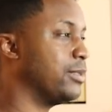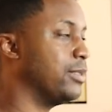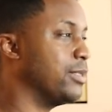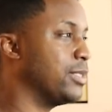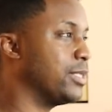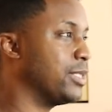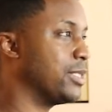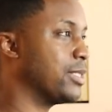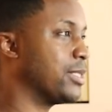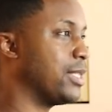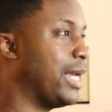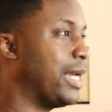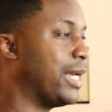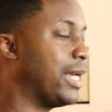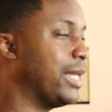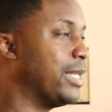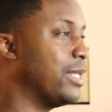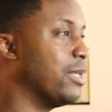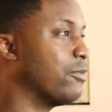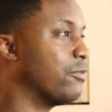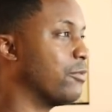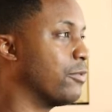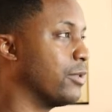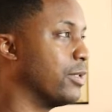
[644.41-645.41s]
is just like a
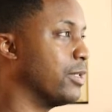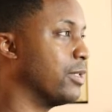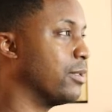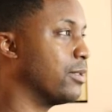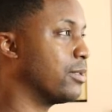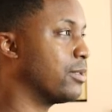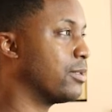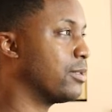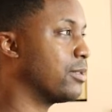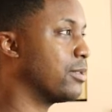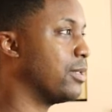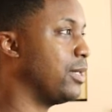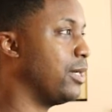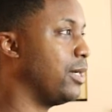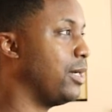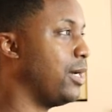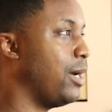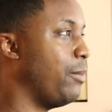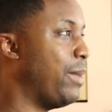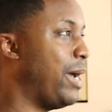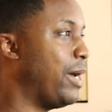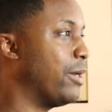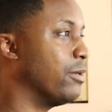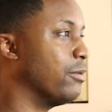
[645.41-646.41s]
different
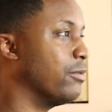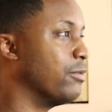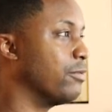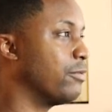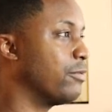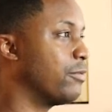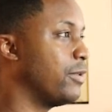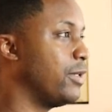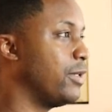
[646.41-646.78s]
amount of